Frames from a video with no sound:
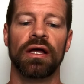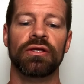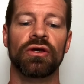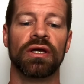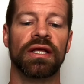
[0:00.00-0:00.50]

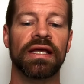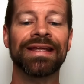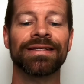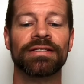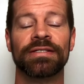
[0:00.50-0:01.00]
you get
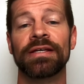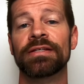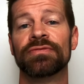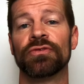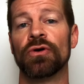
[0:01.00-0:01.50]
heated
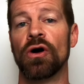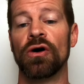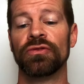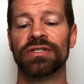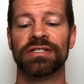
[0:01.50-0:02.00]
seats for
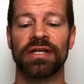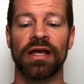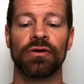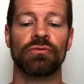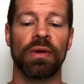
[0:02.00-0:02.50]
all the
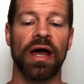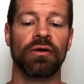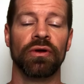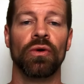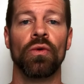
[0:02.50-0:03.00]
standard
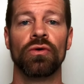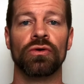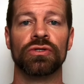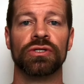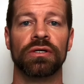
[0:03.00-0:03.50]
battery
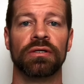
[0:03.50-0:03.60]
orders.